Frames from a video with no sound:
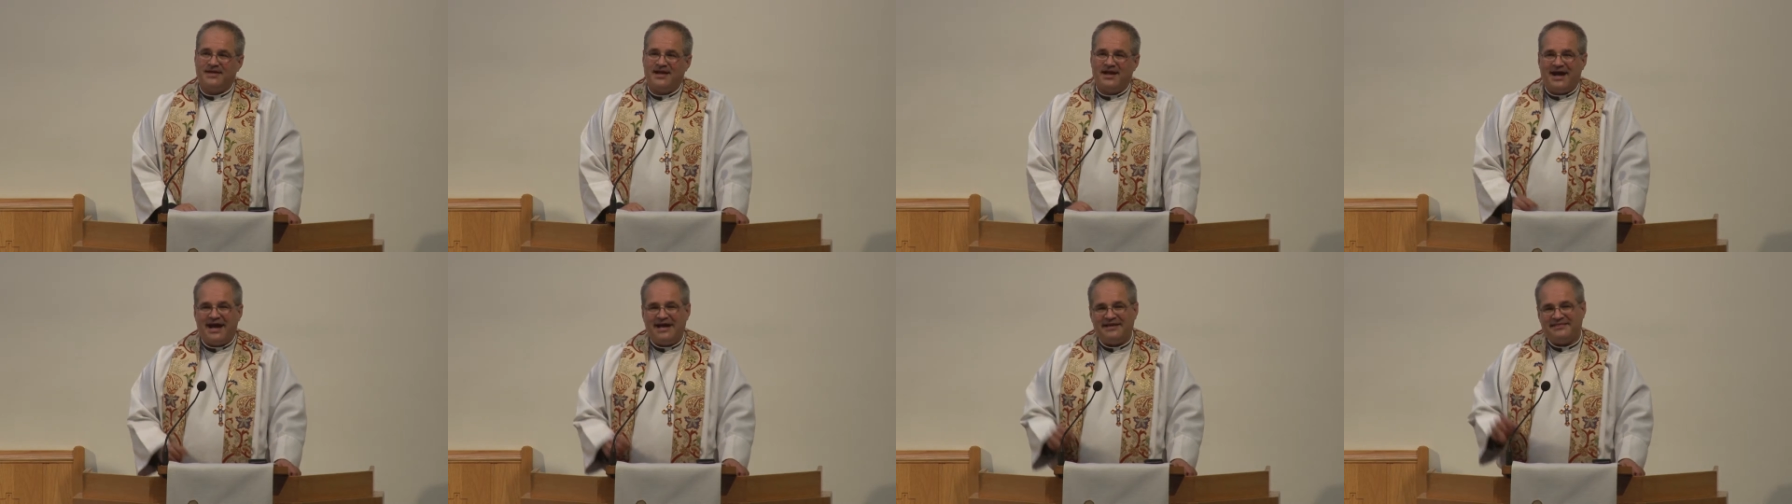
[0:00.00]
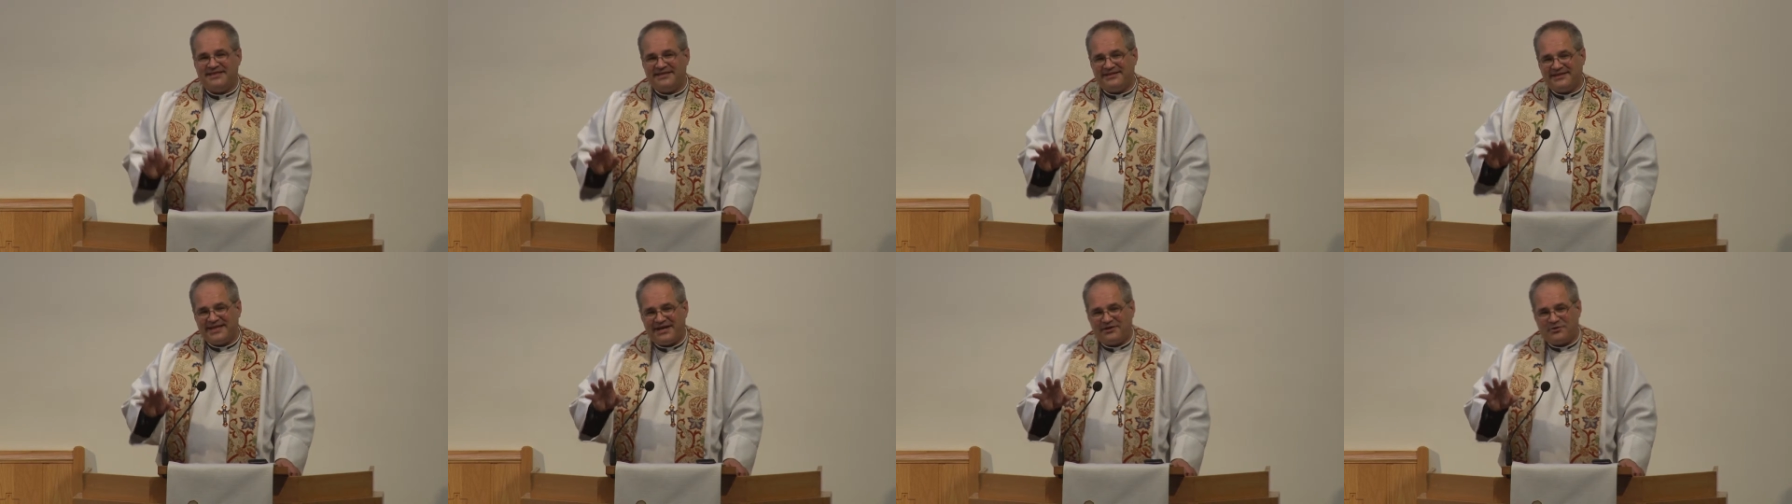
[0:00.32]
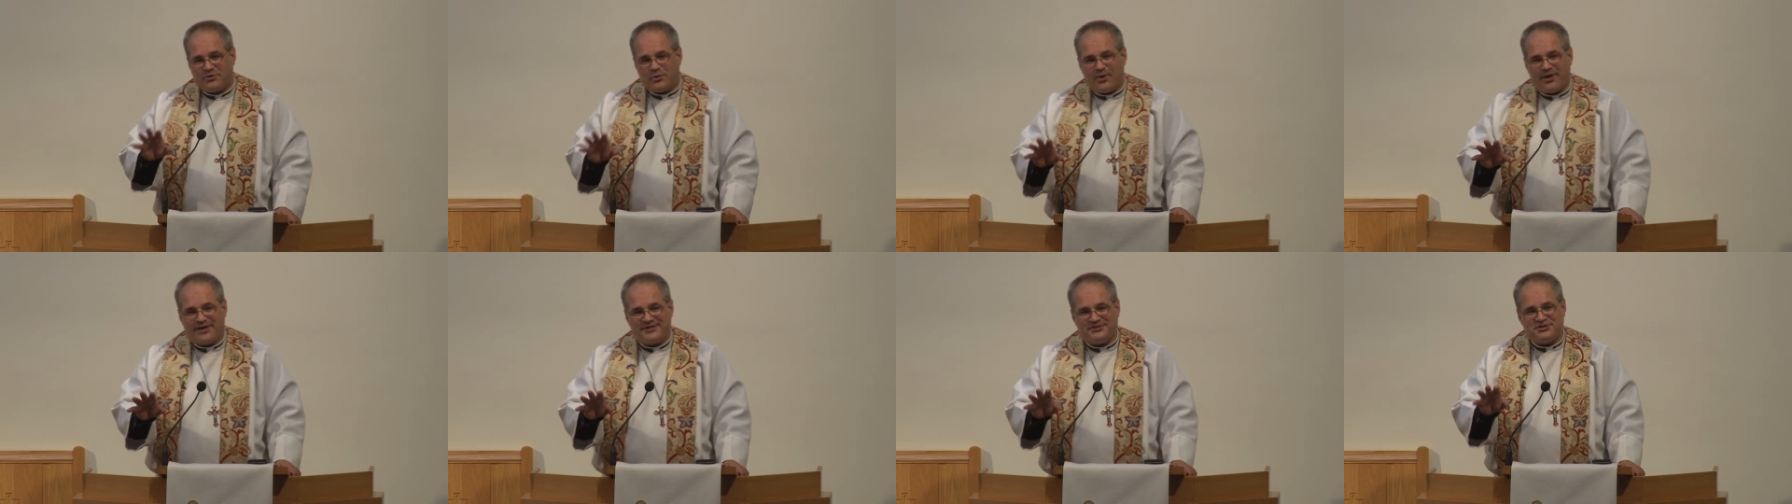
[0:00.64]
I think that
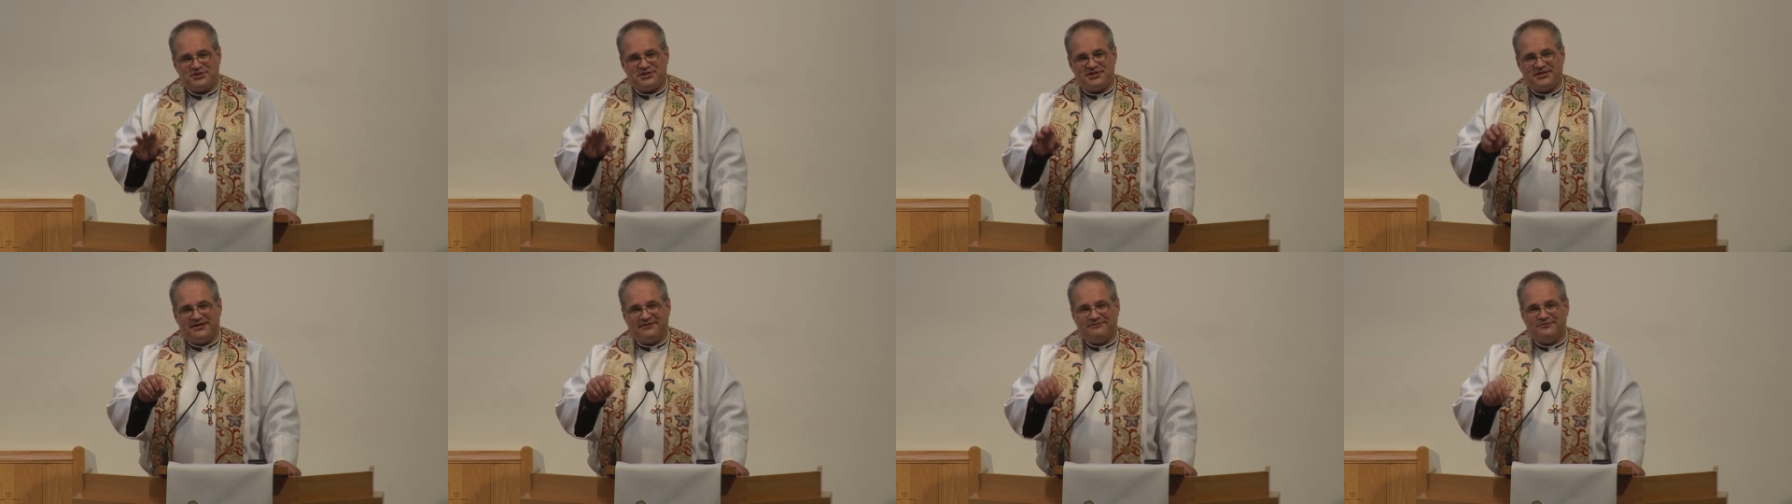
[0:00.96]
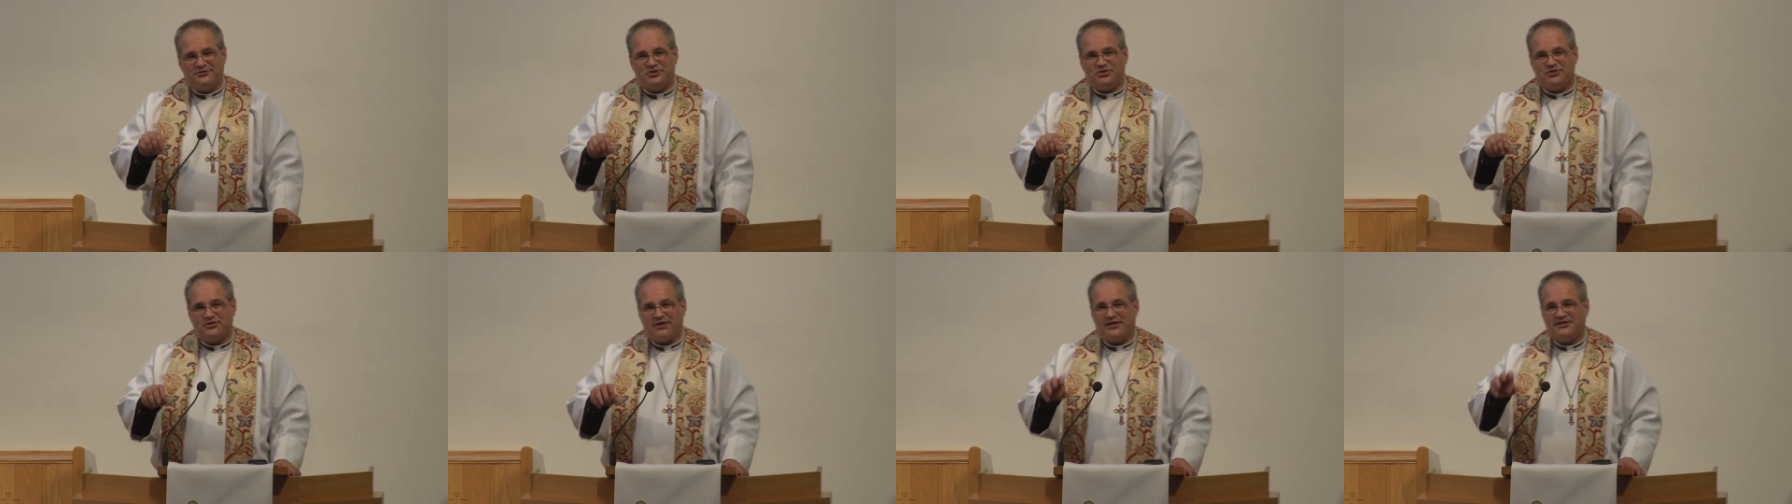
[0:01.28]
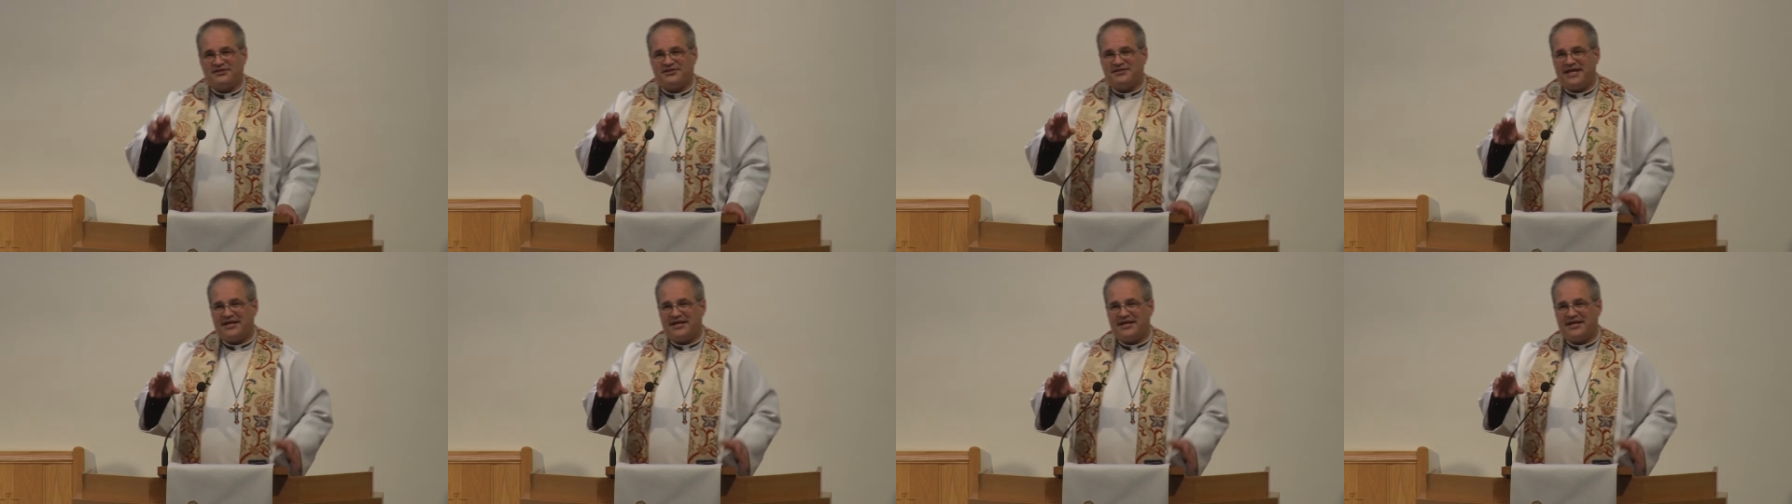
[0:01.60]
question of trust,